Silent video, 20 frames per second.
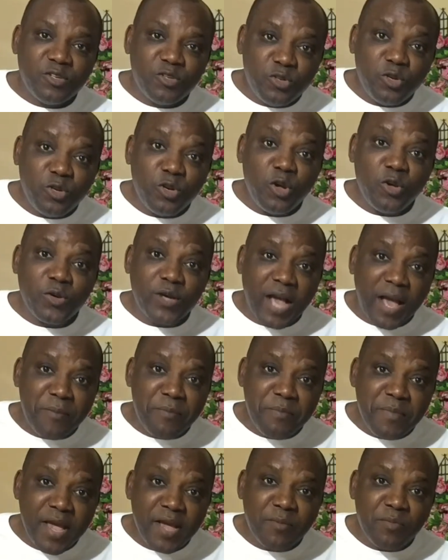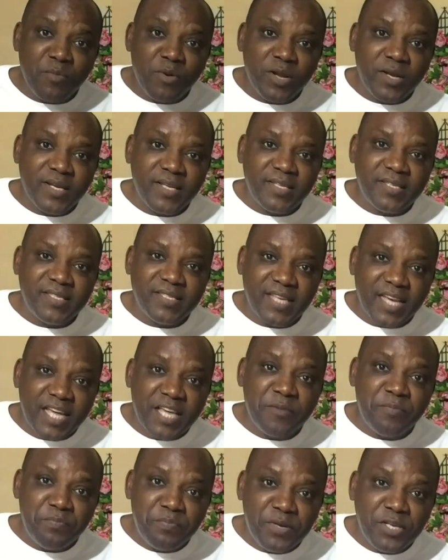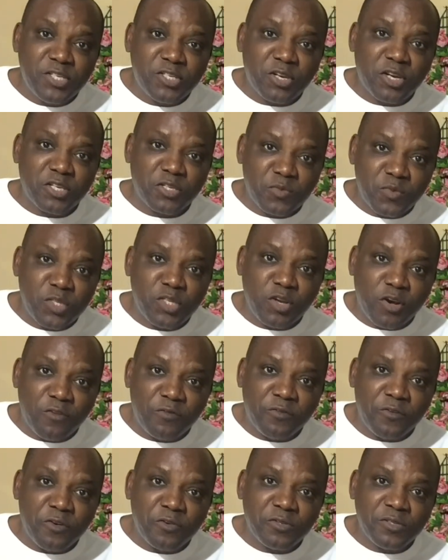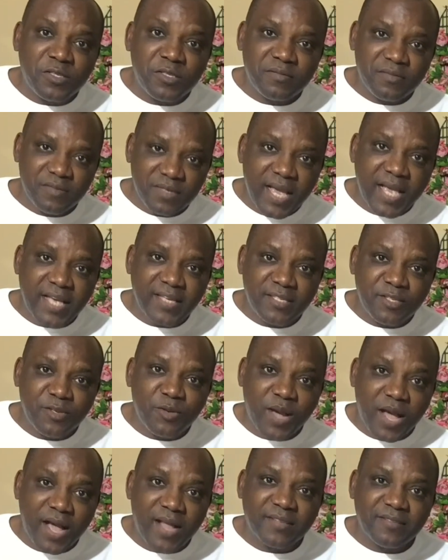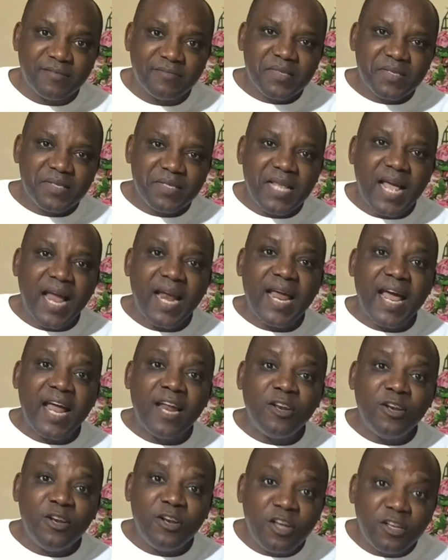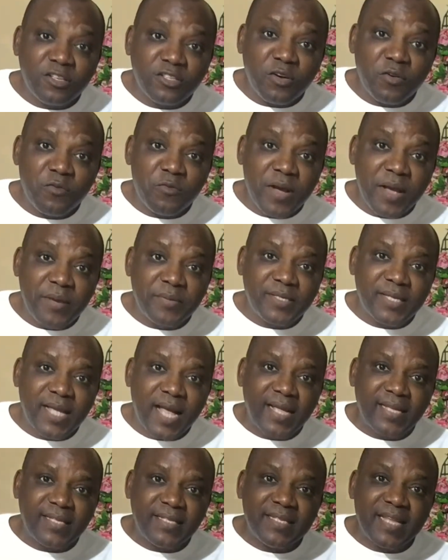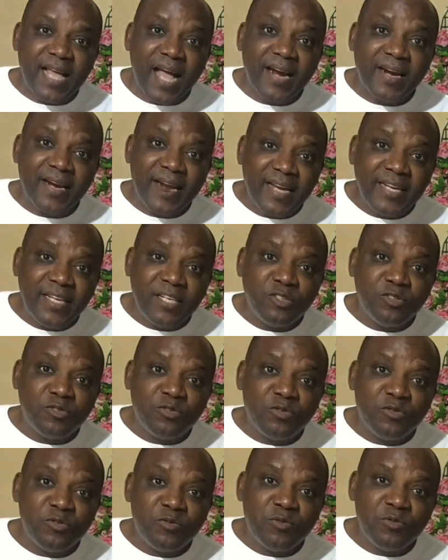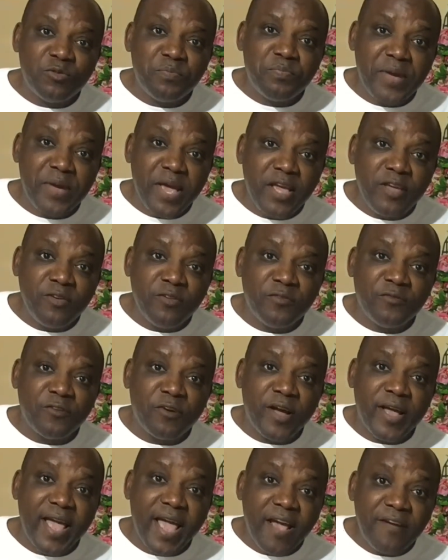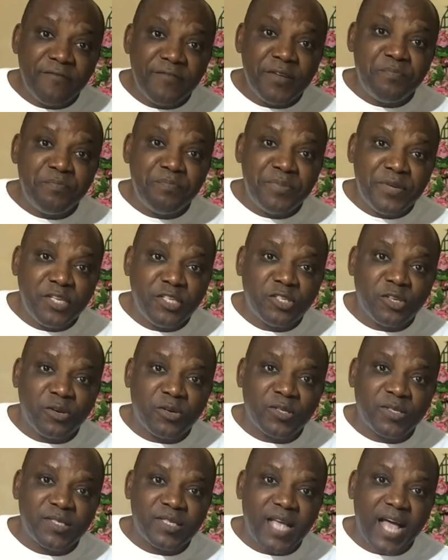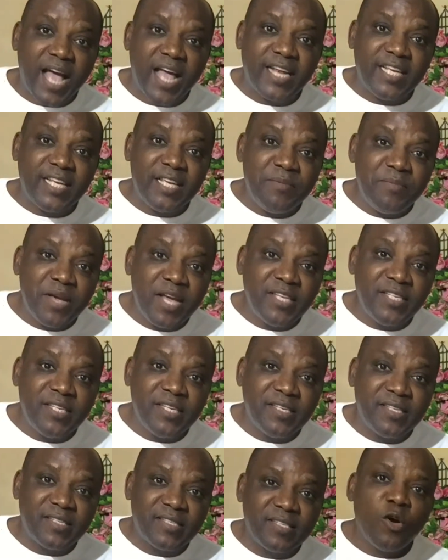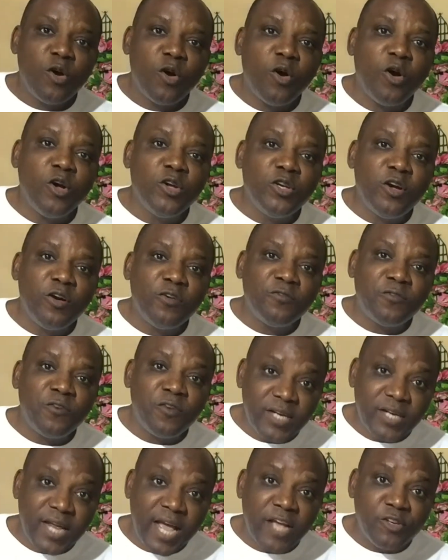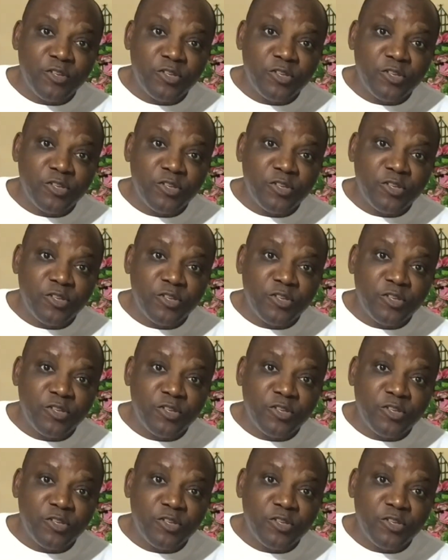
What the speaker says: Do you know you can make money taking pictures with your phones? Yes, you can. There are a lot of websites that are ready to pay you for every pictures and images on your phone that you